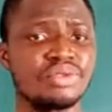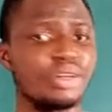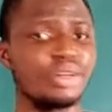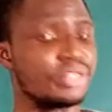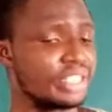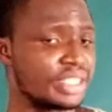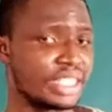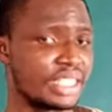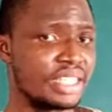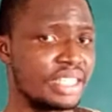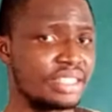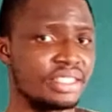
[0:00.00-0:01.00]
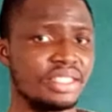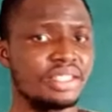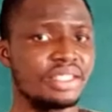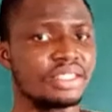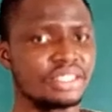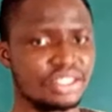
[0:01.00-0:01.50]
understand
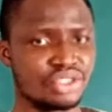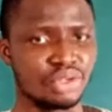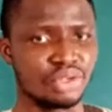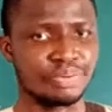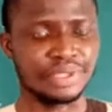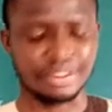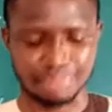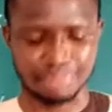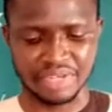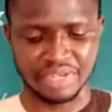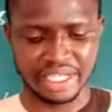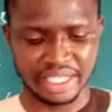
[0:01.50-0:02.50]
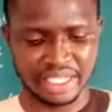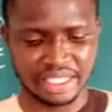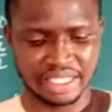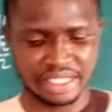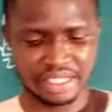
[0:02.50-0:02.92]
this topic, provided